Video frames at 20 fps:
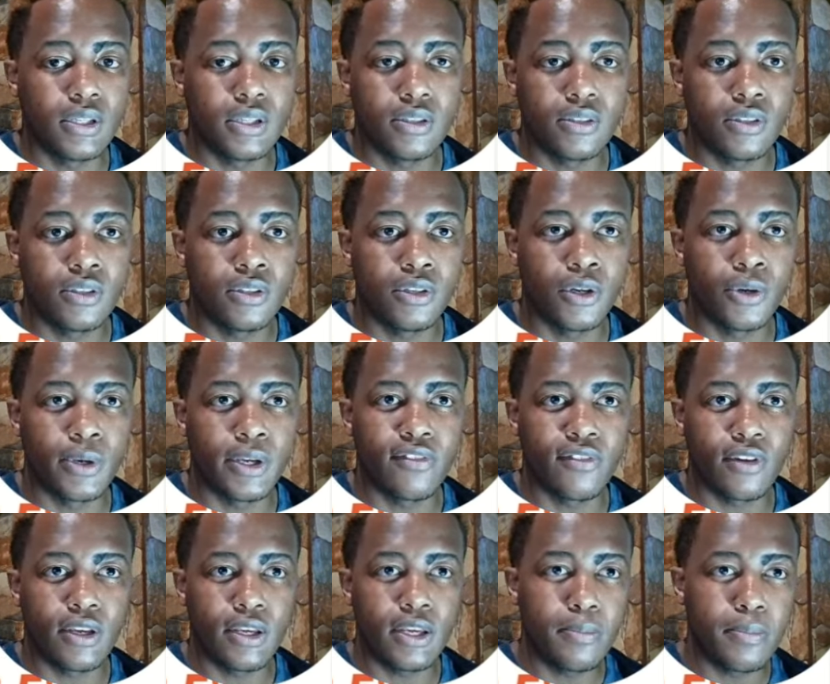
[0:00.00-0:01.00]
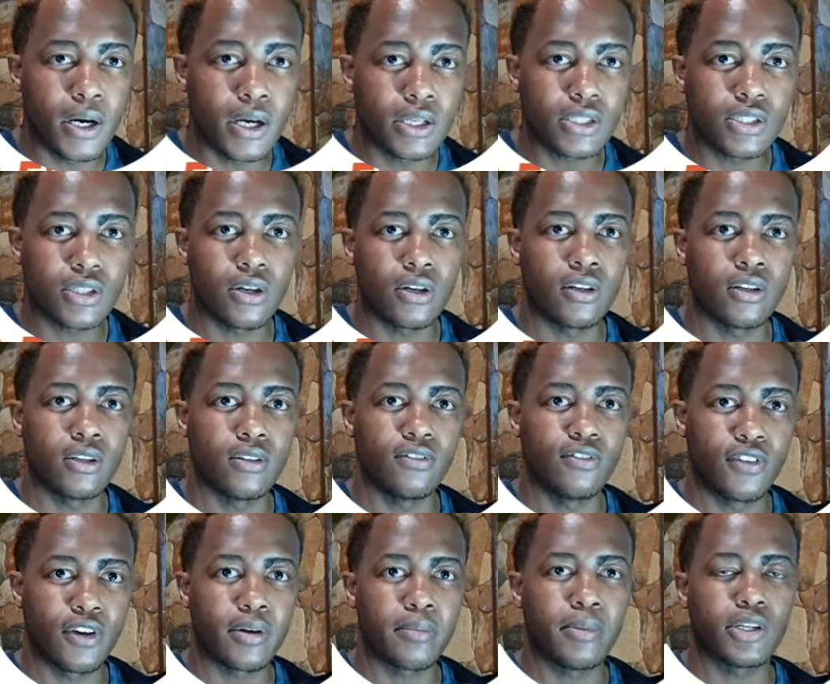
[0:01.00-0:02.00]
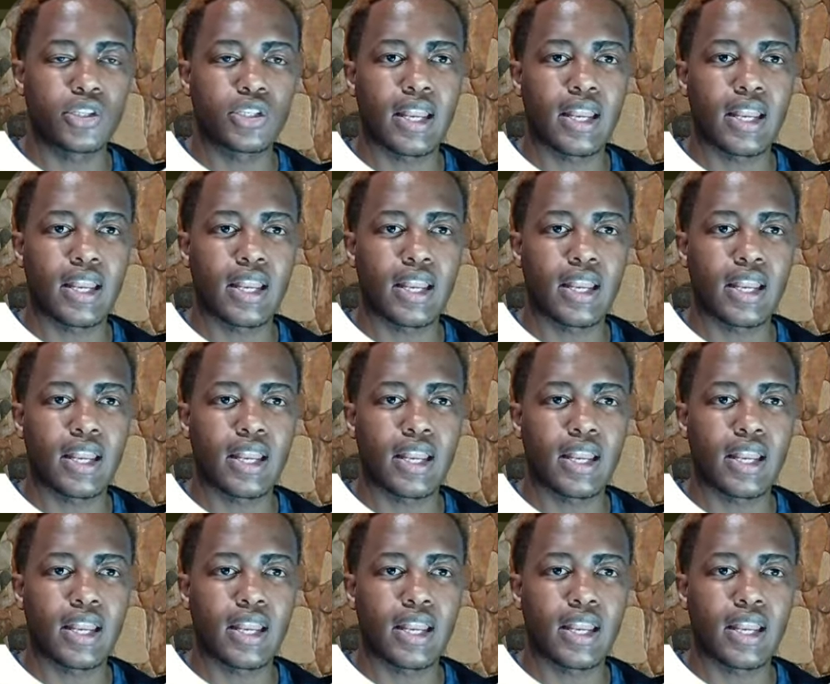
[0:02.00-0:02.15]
E-bucks are very much